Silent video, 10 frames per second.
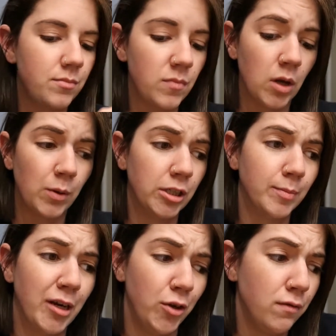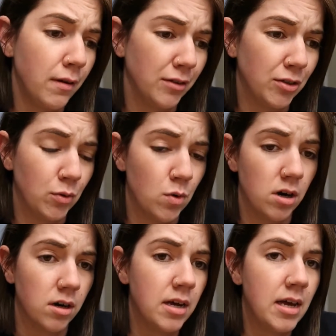which is my new favorite store.
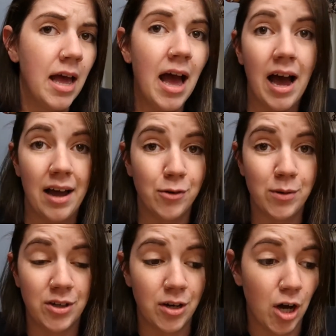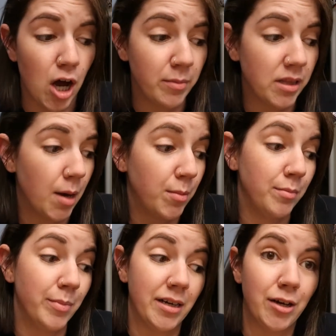I've always gone to Hobby Lobby,
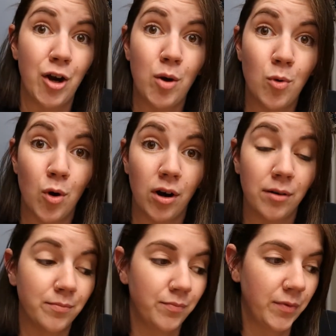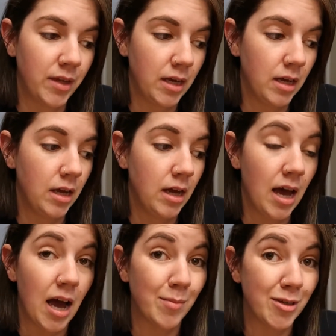but no more.
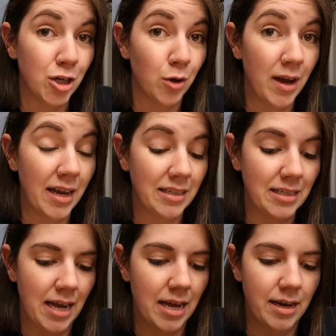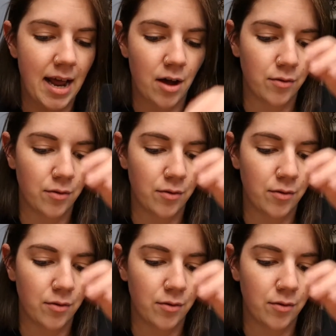I'm a Joann stan now.